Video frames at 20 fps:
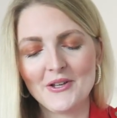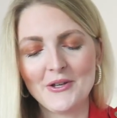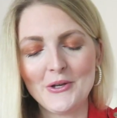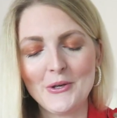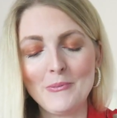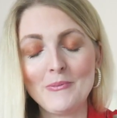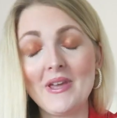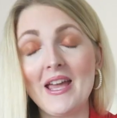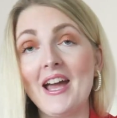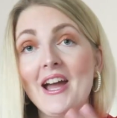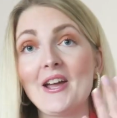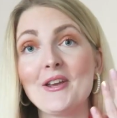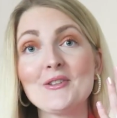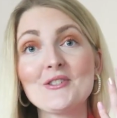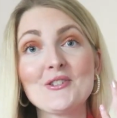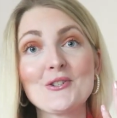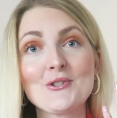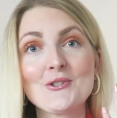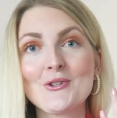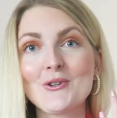Um, yeah,
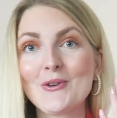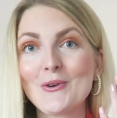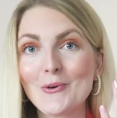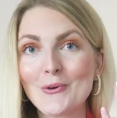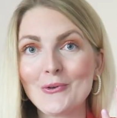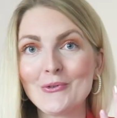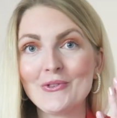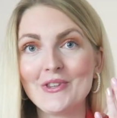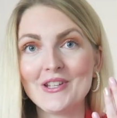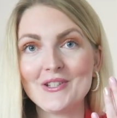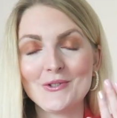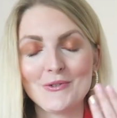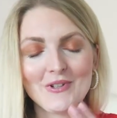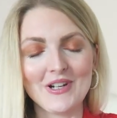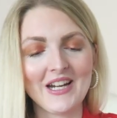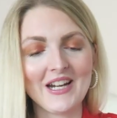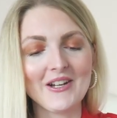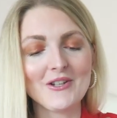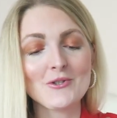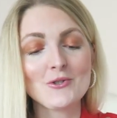I just love this
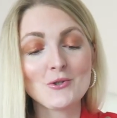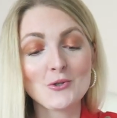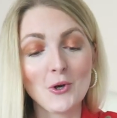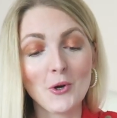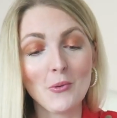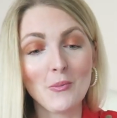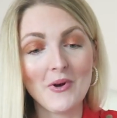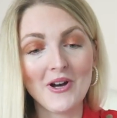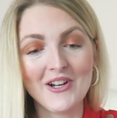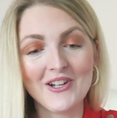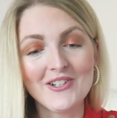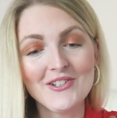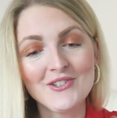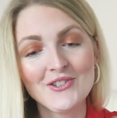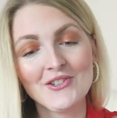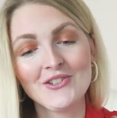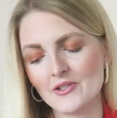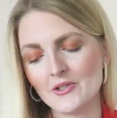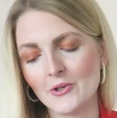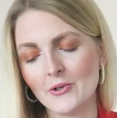ring so
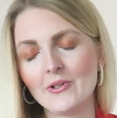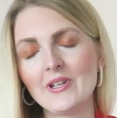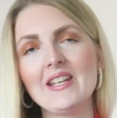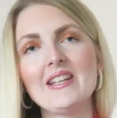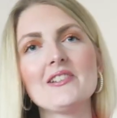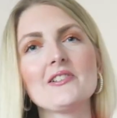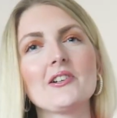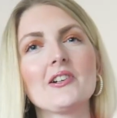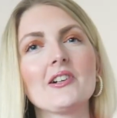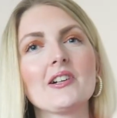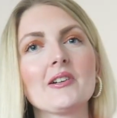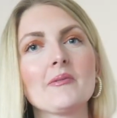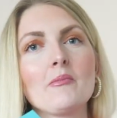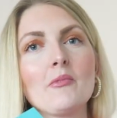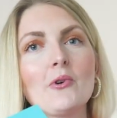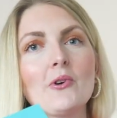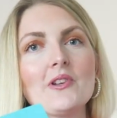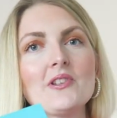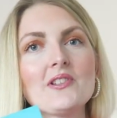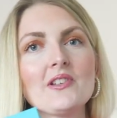much. So these are the
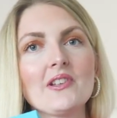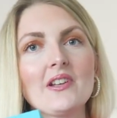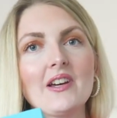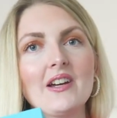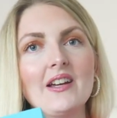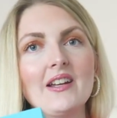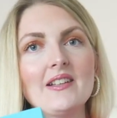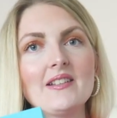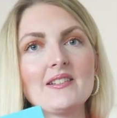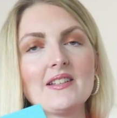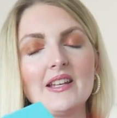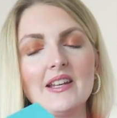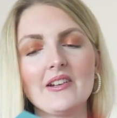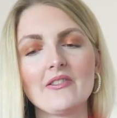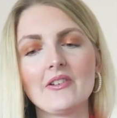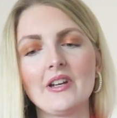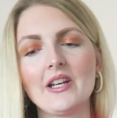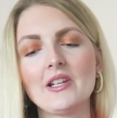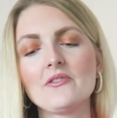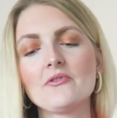Moissanite
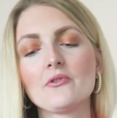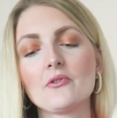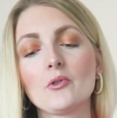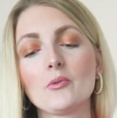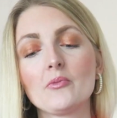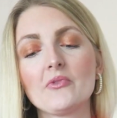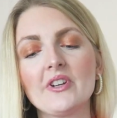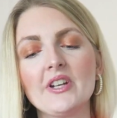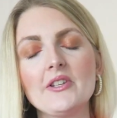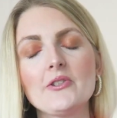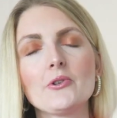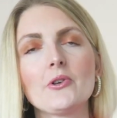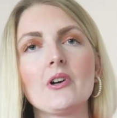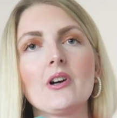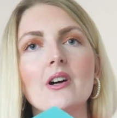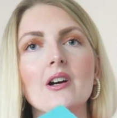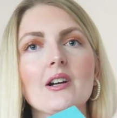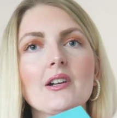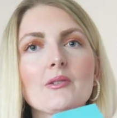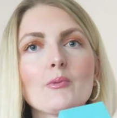earrings from Read Your
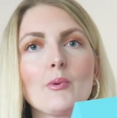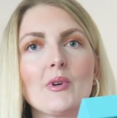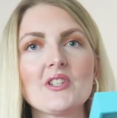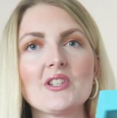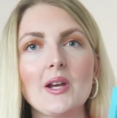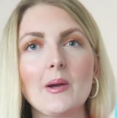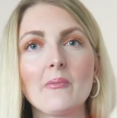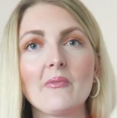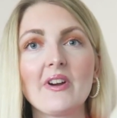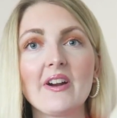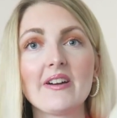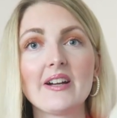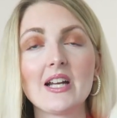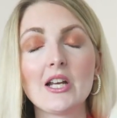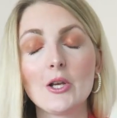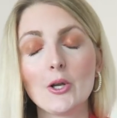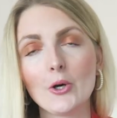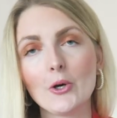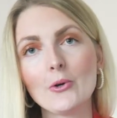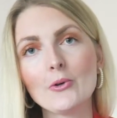Heart, which I'm
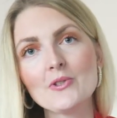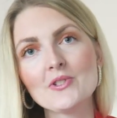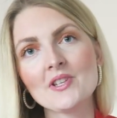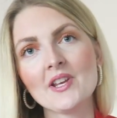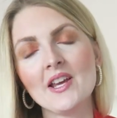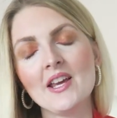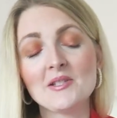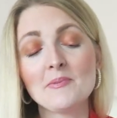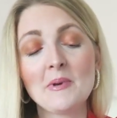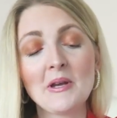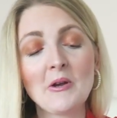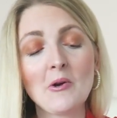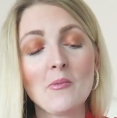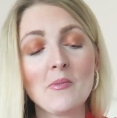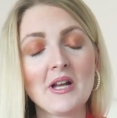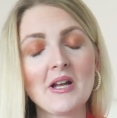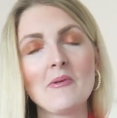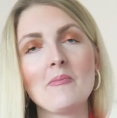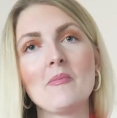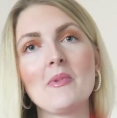wearing loads. Since
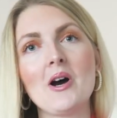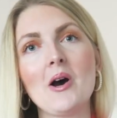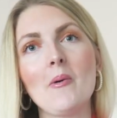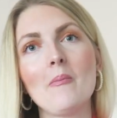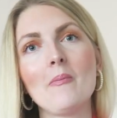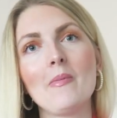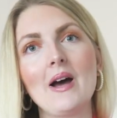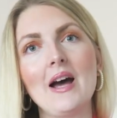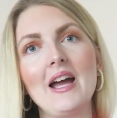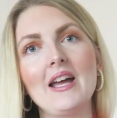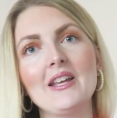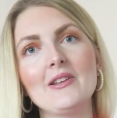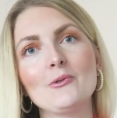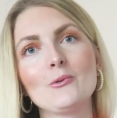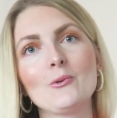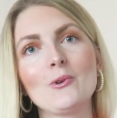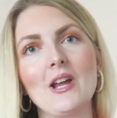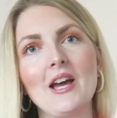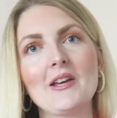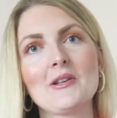becoming a mom, I
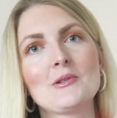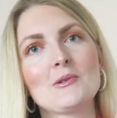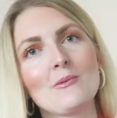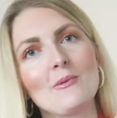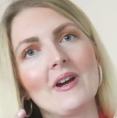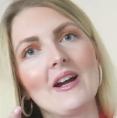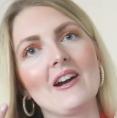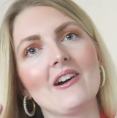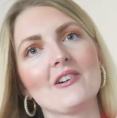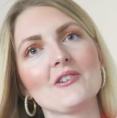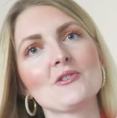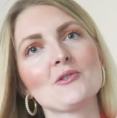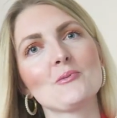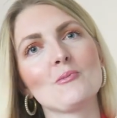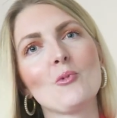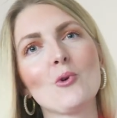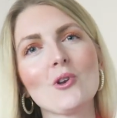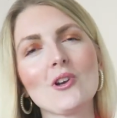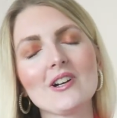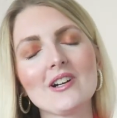do like to wear
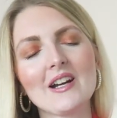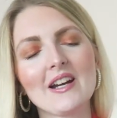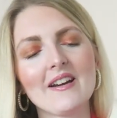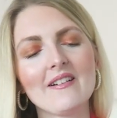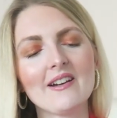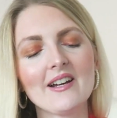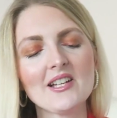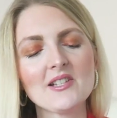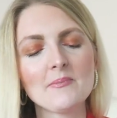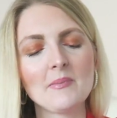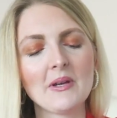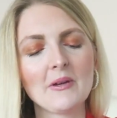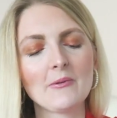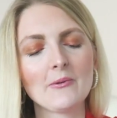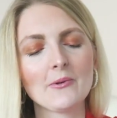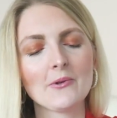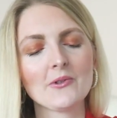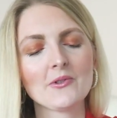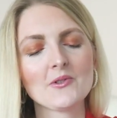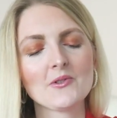smaller earrings
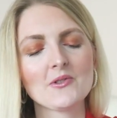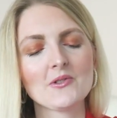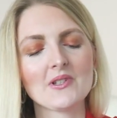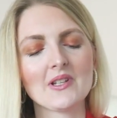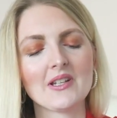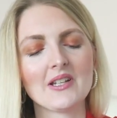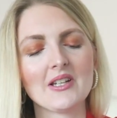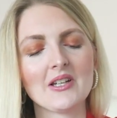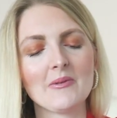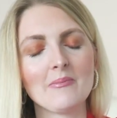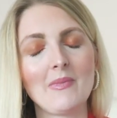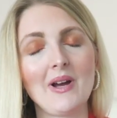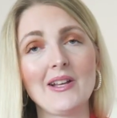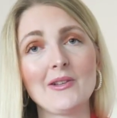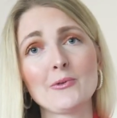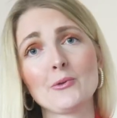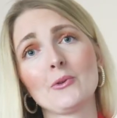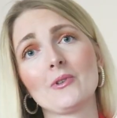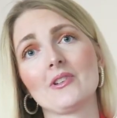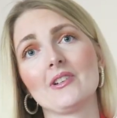because uh, my
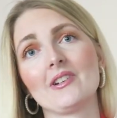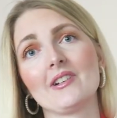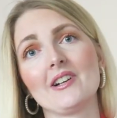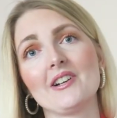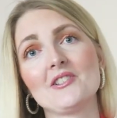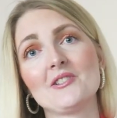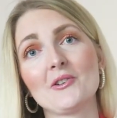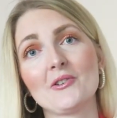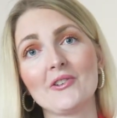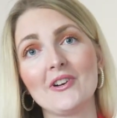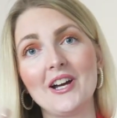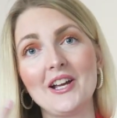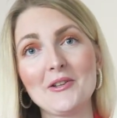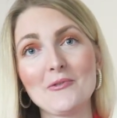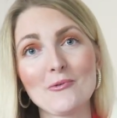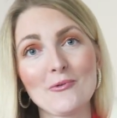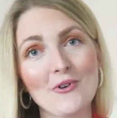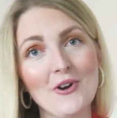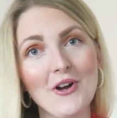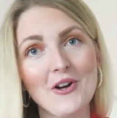toddler is
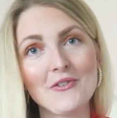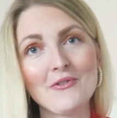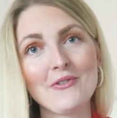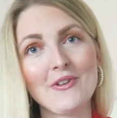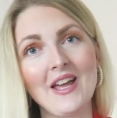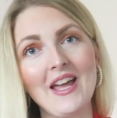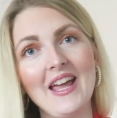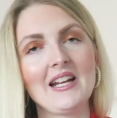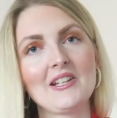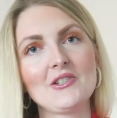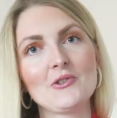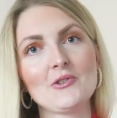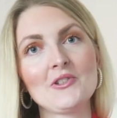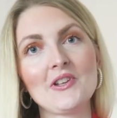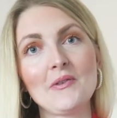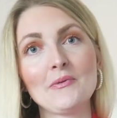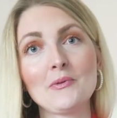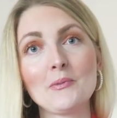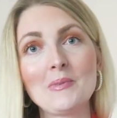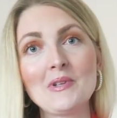quite rough and I
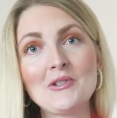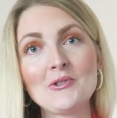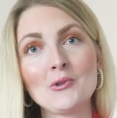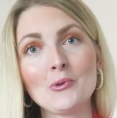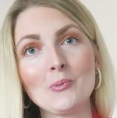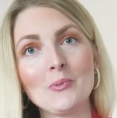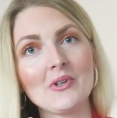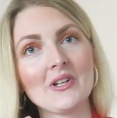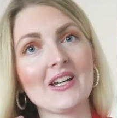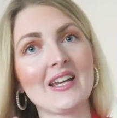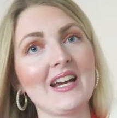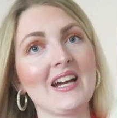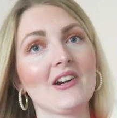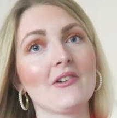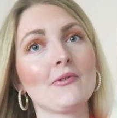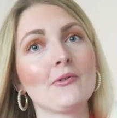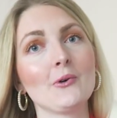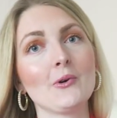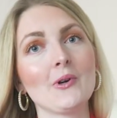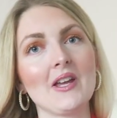just have to be super
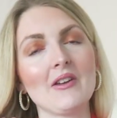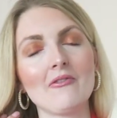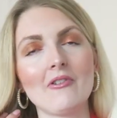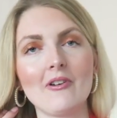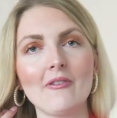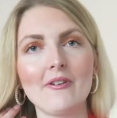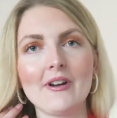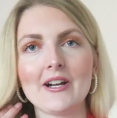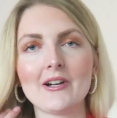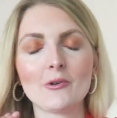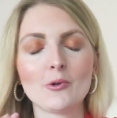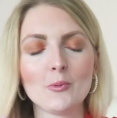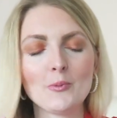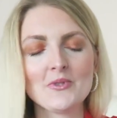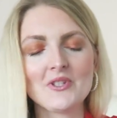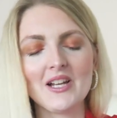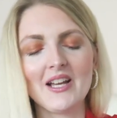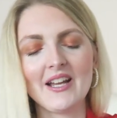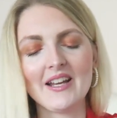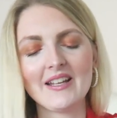careful if I wear
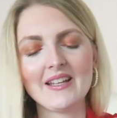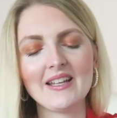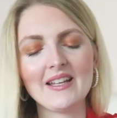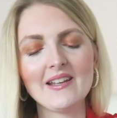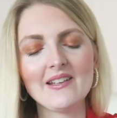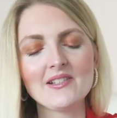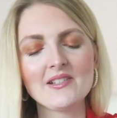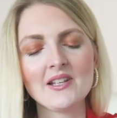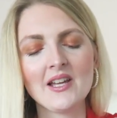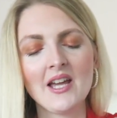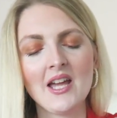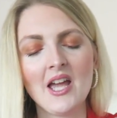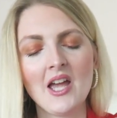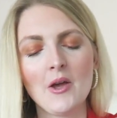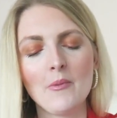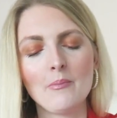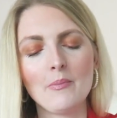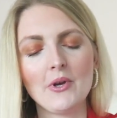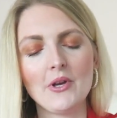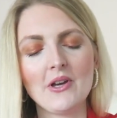hoops like this
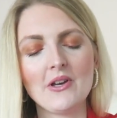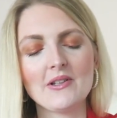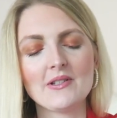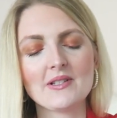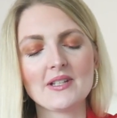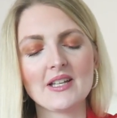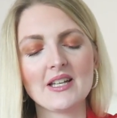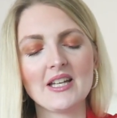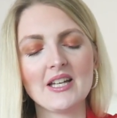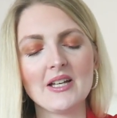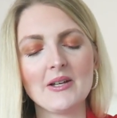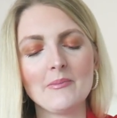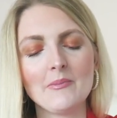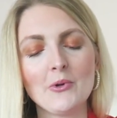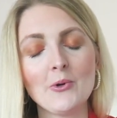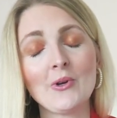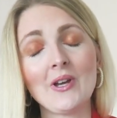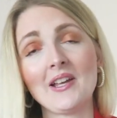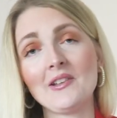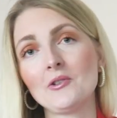but
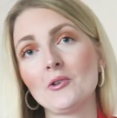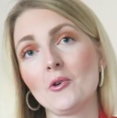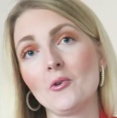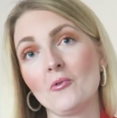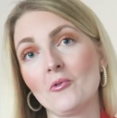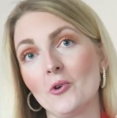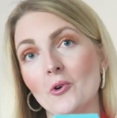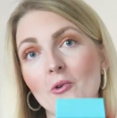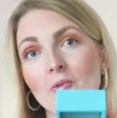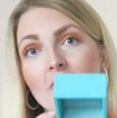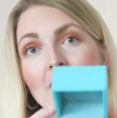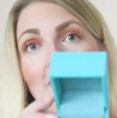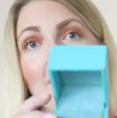um, you can't go wrong